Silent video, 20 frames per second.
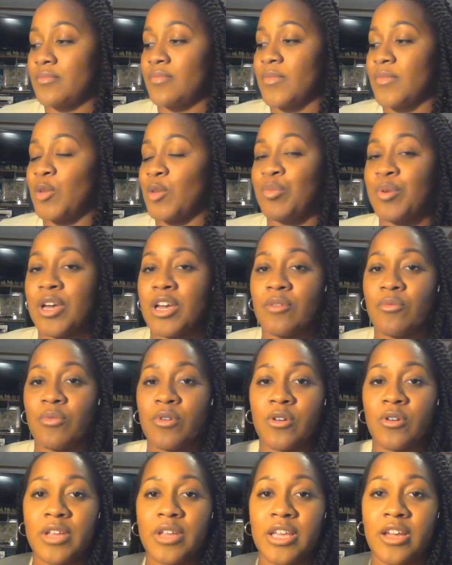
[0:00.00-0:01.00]
but we're
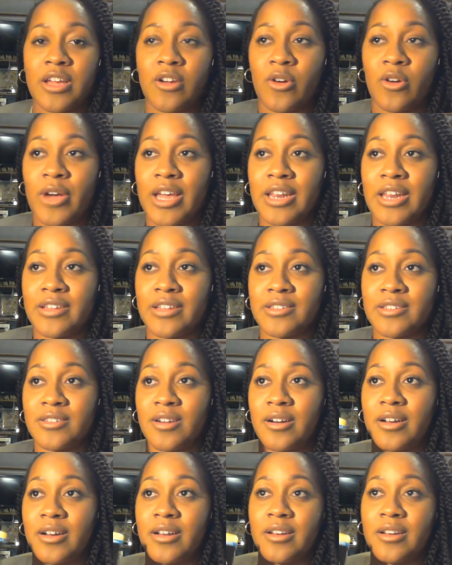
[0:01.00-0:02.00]
going to go ahead and get
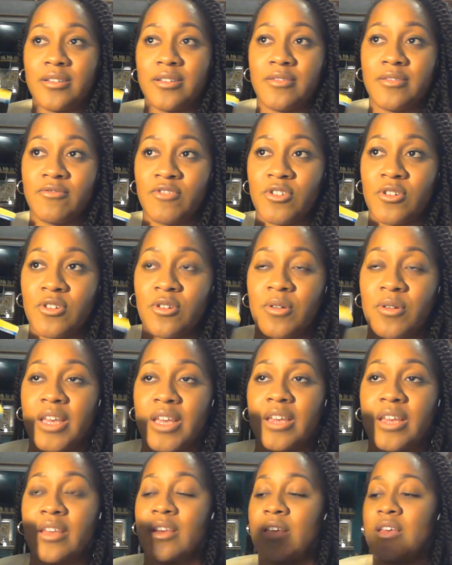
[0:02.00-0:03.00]
started real quick.
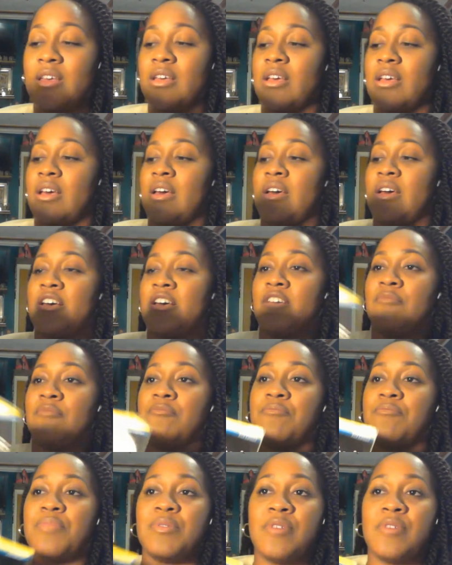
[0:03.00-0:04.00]
A
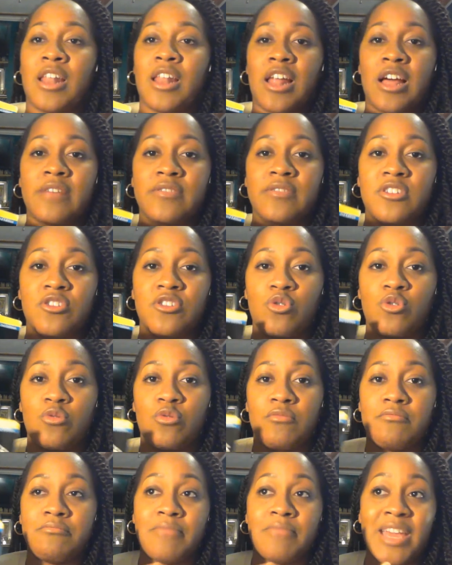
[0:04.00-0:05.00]
lot of you,
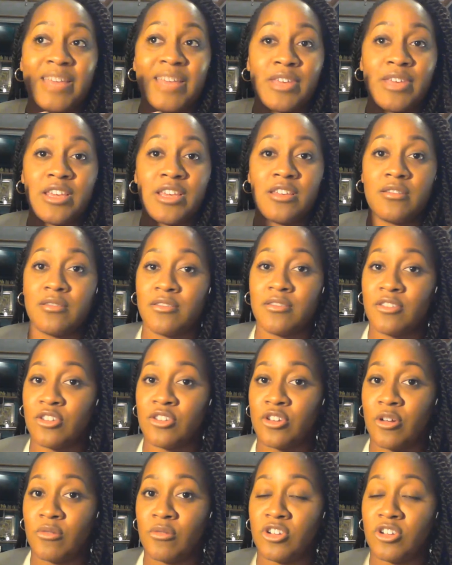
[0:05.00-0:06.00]
maybe you
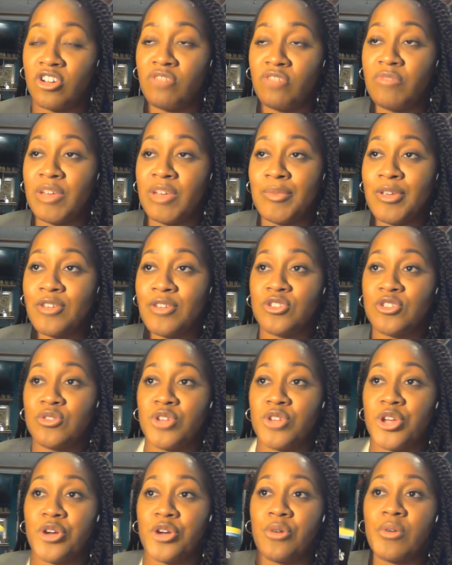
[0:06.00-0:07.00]
don't know, maybe you do
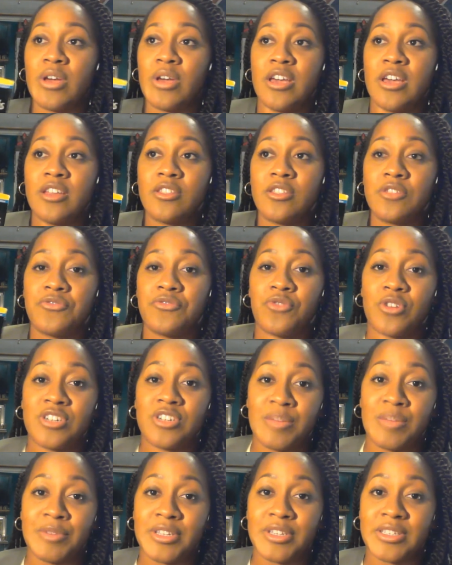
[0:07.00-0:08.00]
know, the For
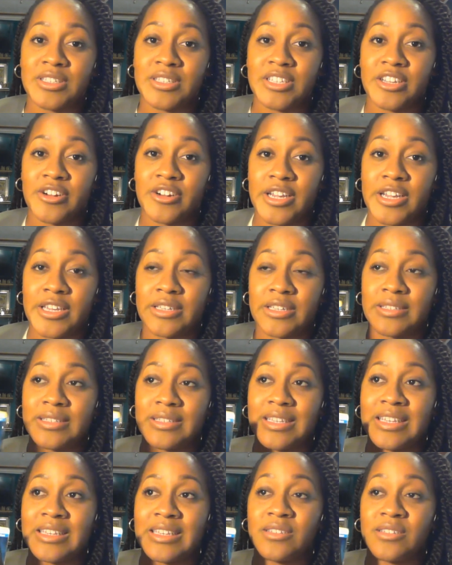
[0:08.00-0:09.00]
Dummies series
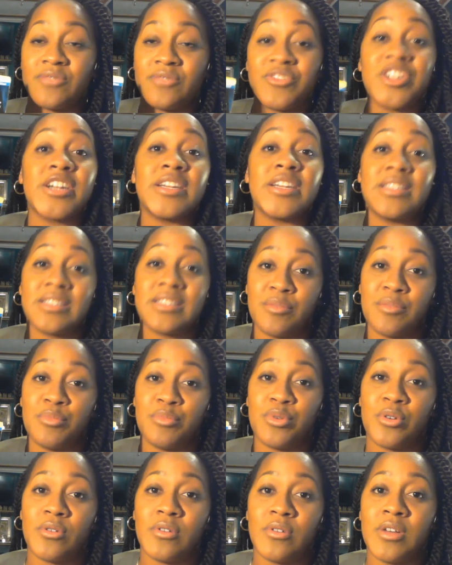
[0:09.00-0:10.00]
is very
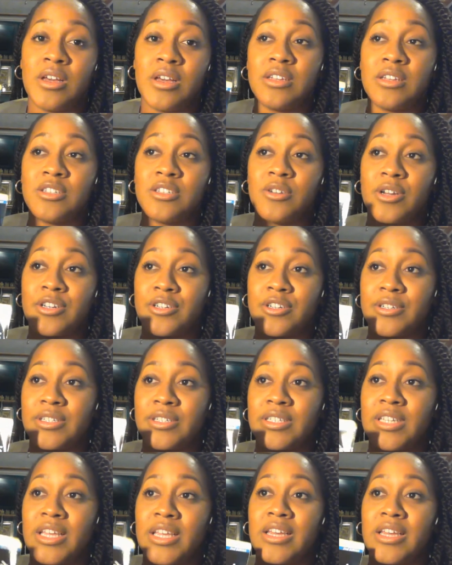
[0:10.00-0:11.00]
simple to
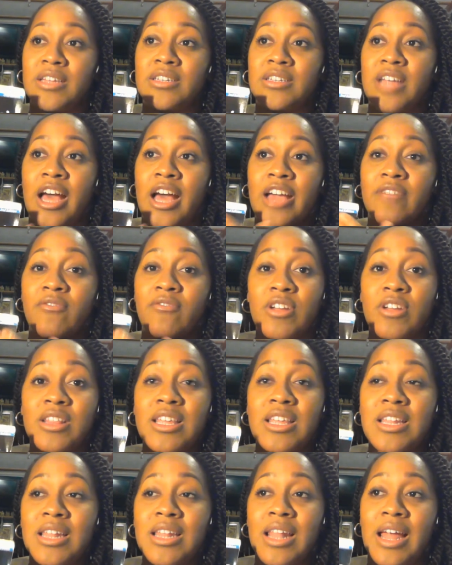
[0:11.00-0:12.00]
understand. I
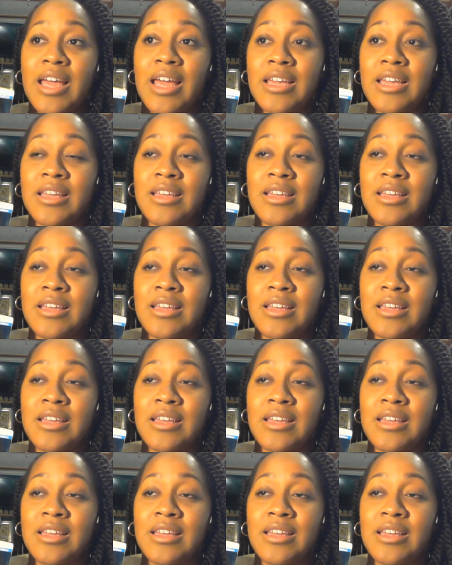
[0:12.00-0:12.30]
really like,